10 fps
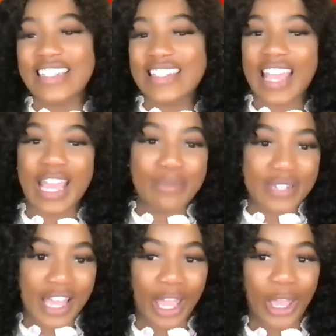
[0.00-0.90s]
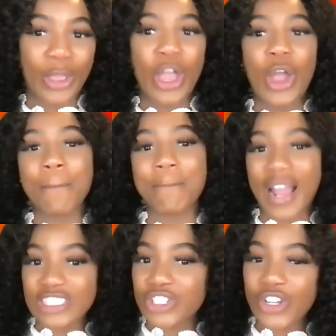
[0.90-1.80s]
same day,
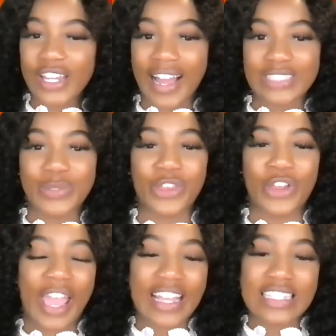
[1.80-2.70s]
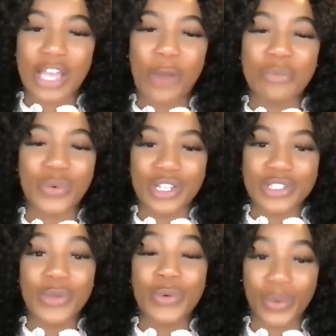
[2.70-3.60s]
masterclass with your
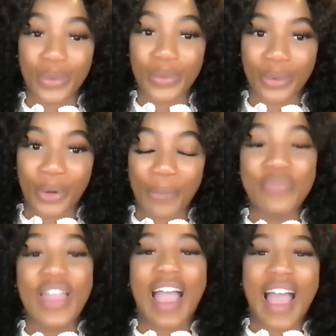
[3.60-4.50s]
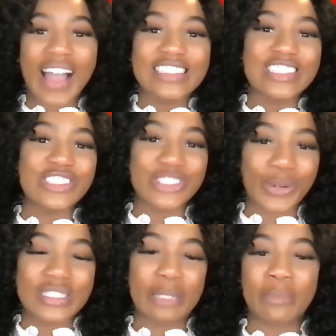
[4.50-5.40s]
Kscope22 guru, ask
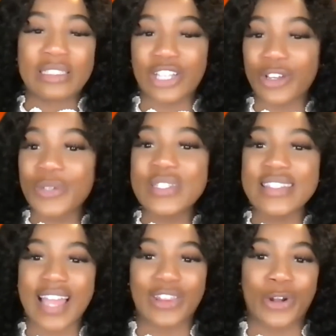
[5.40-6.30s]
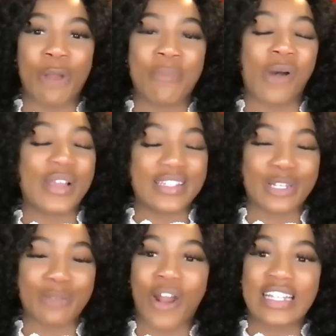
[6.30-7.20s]
Jose Manzano-Stettler about
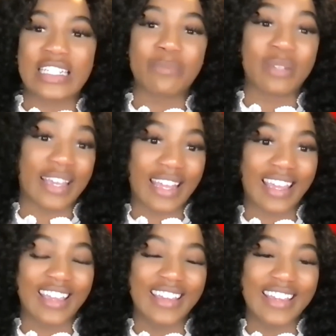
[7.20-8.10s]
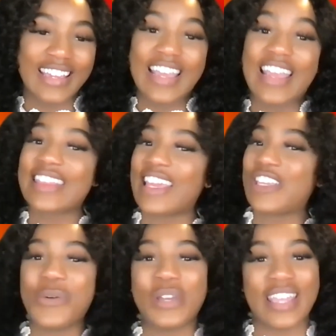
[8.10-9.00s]
enterprise planning. Thank
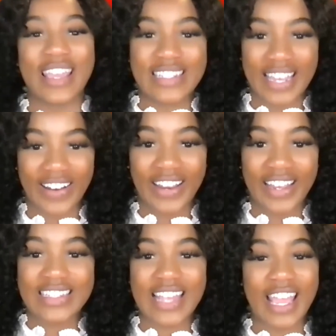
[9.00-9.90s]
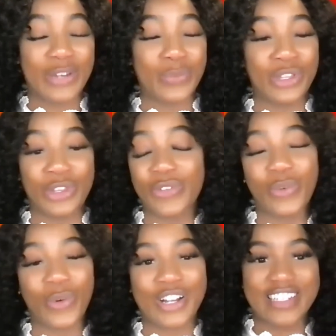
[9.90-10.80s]
you again, Terrence, and we look
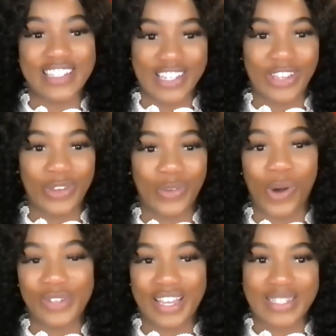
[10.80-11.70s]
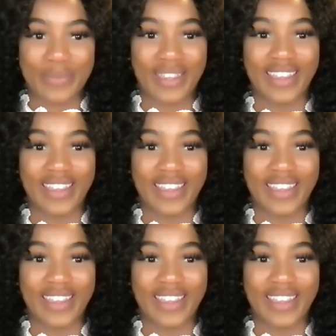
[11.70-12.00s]
forward to seeing you all next week.